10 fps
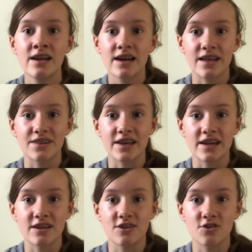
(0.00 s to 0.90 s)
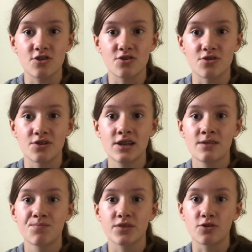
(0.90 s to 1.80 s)
and then you
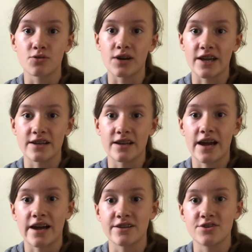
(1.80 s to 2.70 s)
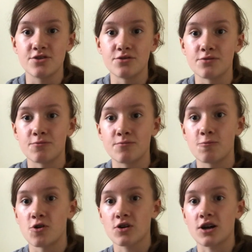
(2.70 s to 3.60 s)
go in and you
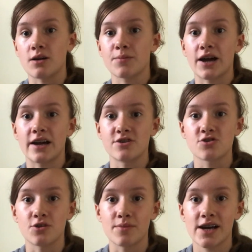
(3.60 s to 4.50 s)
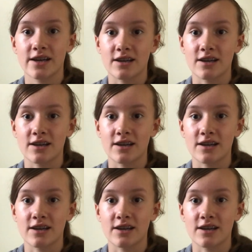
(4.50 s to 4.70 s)
walk up and trot back,